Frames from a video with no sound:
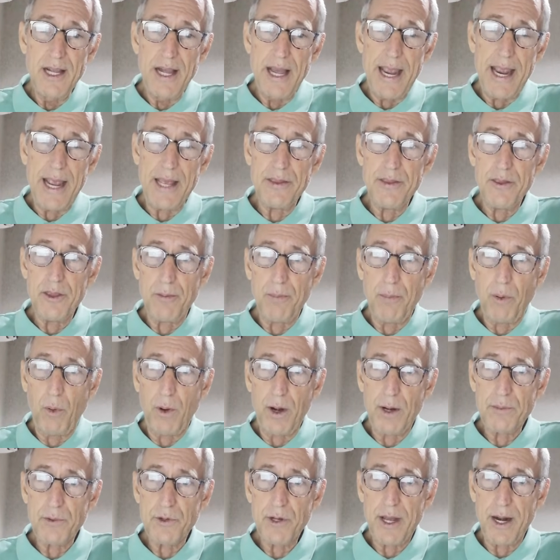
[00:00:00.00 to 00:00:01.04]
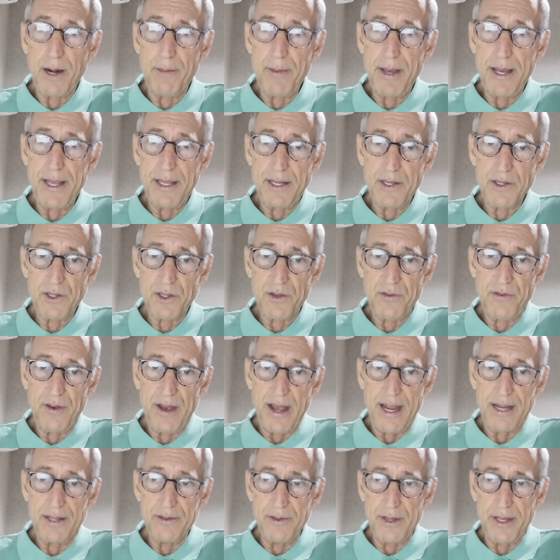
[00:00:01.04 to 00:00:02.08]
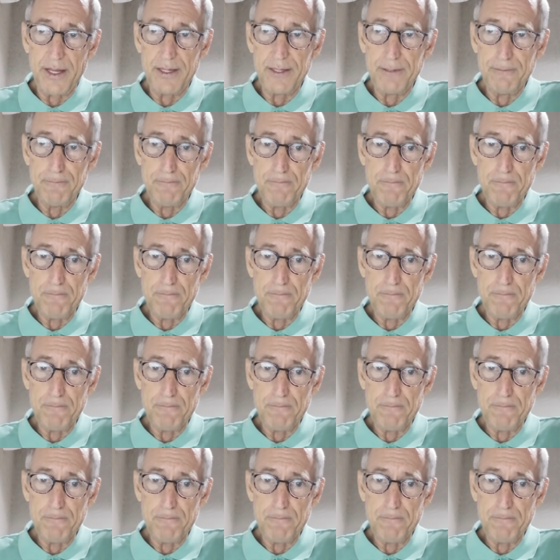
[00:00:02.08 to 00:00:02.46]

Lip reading: And the point I'm trying to make is the fact that